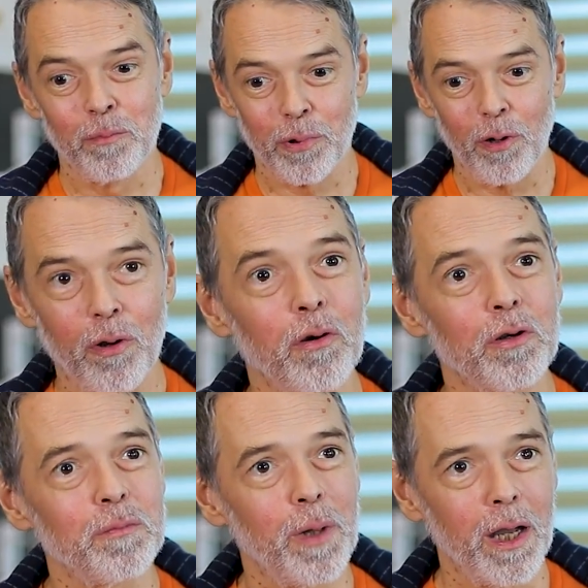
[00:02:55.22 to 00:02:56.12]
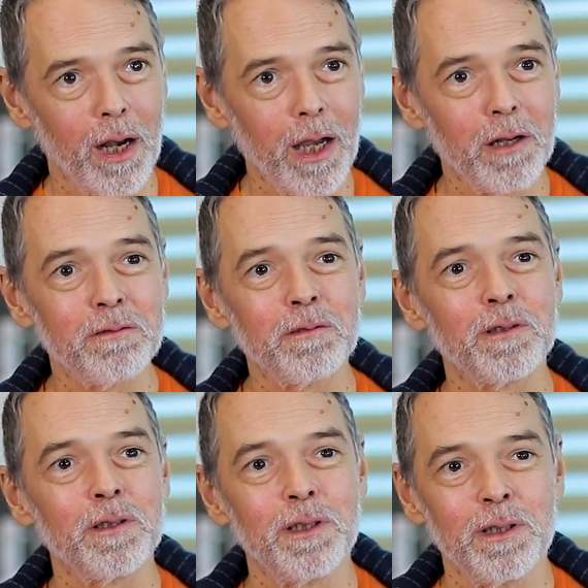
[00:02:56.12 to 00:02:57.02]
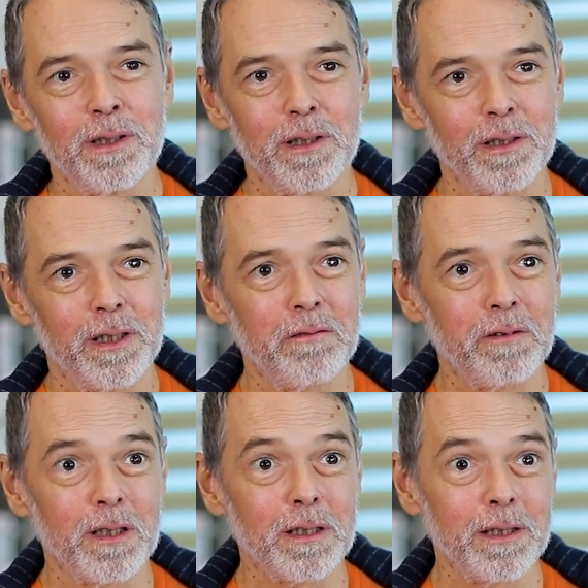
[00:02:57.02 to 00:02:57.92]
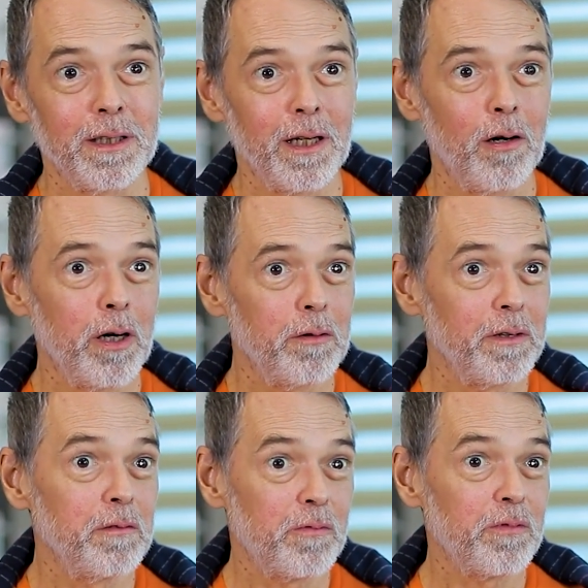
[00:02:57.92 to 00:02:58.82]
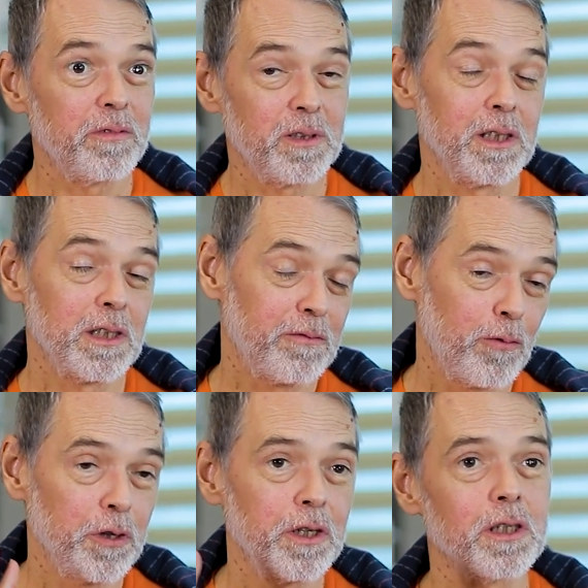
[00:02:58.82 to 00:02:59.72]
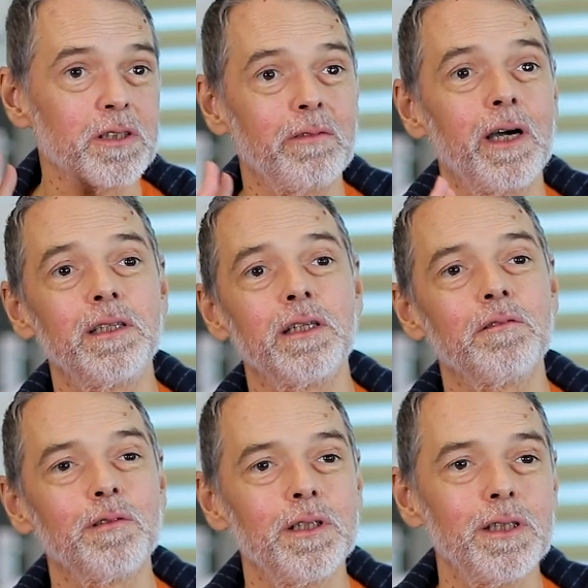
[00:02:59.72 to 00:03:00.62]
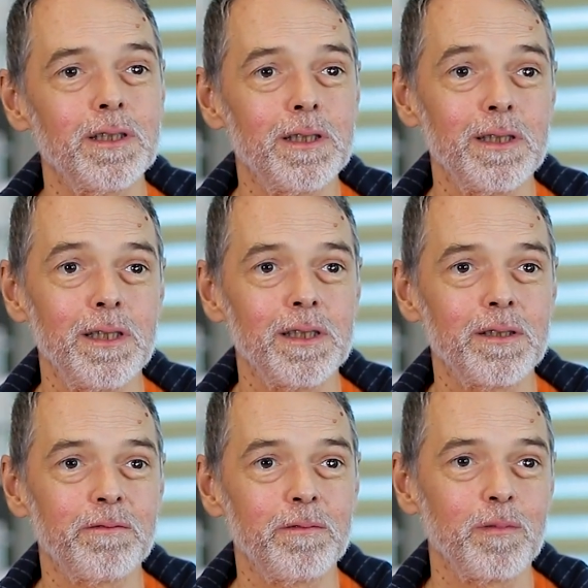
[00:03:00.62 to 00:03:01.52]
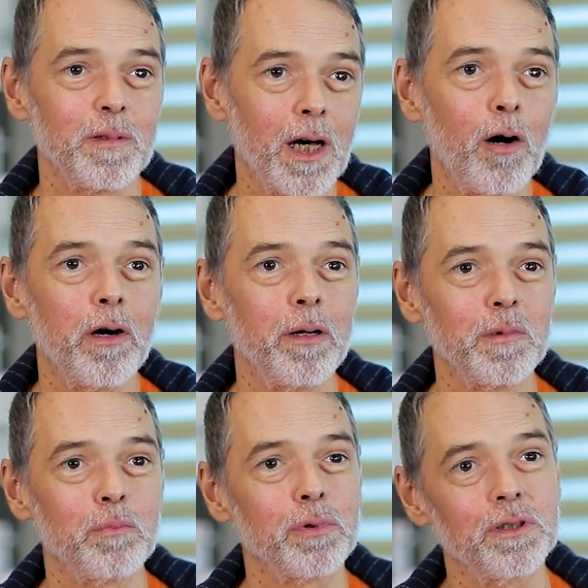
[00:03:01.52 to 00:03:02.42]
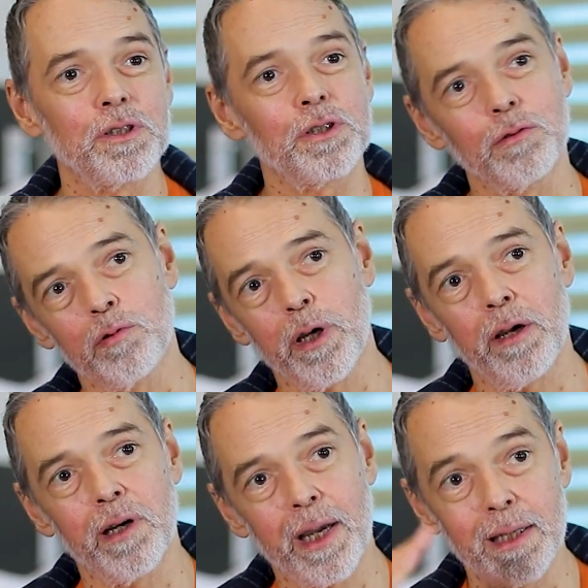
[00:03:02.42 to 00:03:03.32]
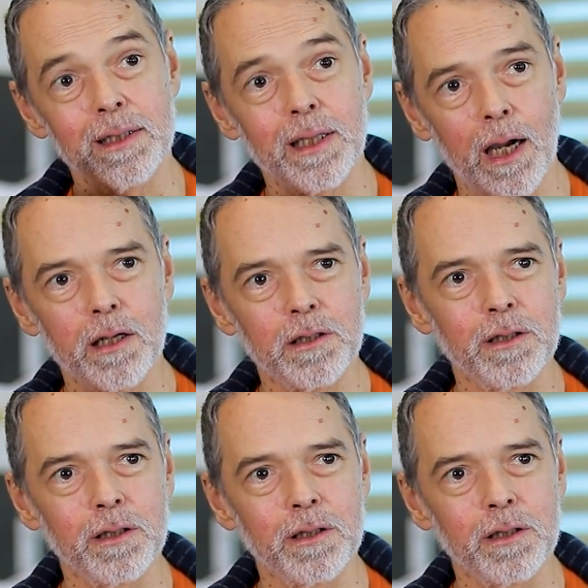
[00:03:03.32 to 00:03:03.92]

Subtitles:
prolonged my life. Definitely now I've been since 4 years fighting with this disease. Now I'm in a position to have a head start